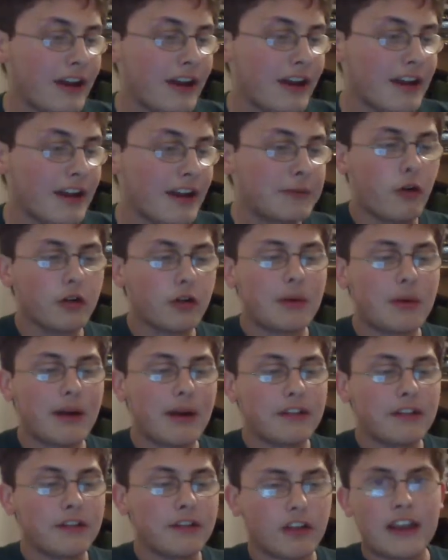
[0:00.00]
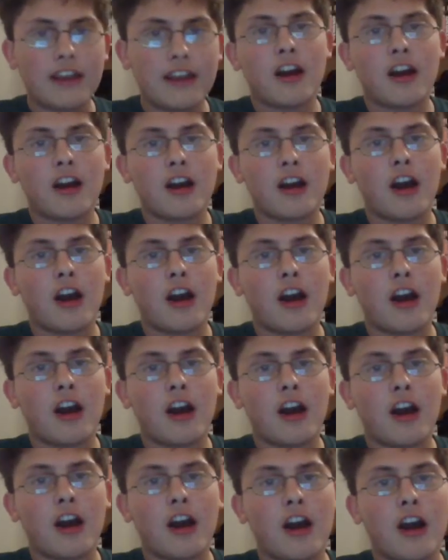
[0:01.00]
before you had great common
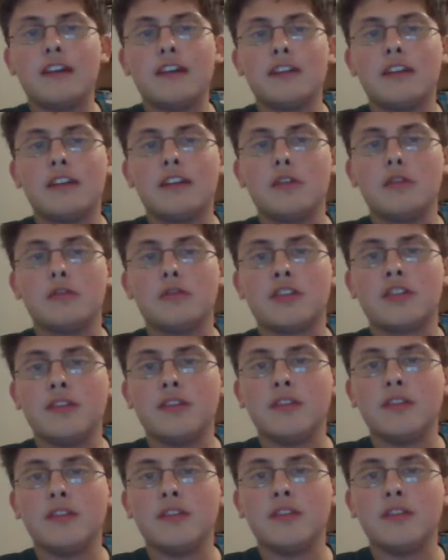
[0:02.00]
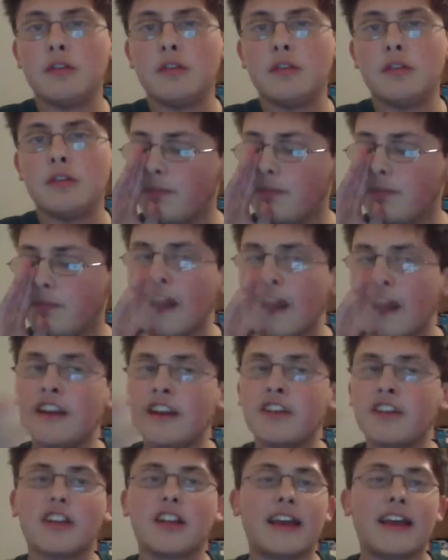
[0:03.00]
sense, you
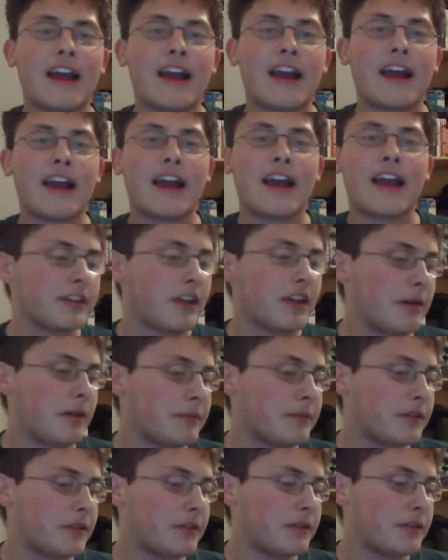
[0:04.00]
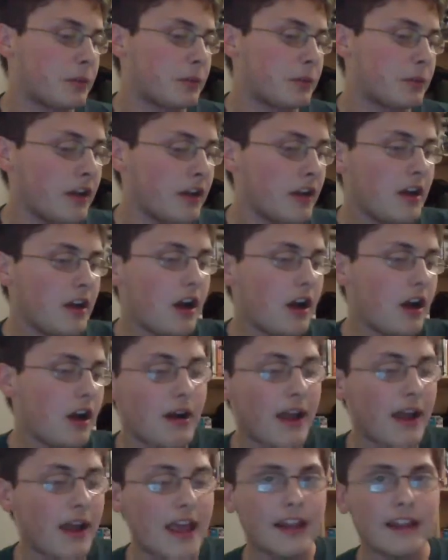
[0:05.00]
changed the layout some to where, oh
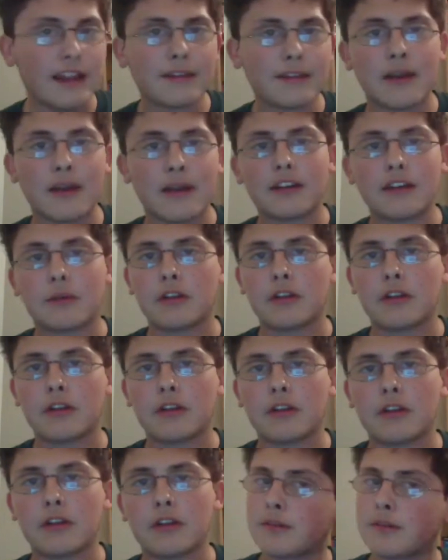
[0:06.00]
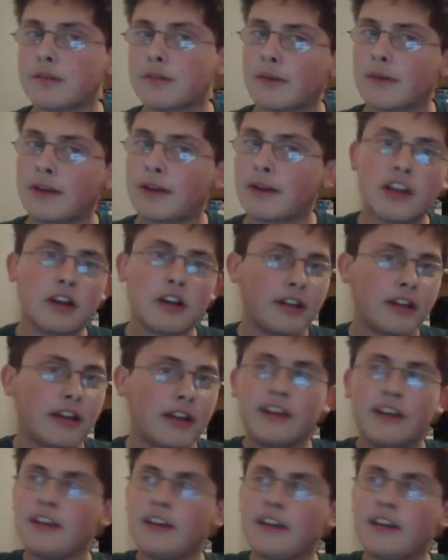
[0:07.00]
hey, let's make it to where you can customize your channel,
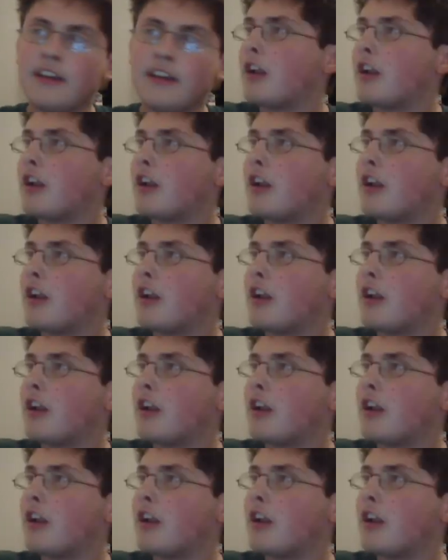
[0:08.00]
any color you want,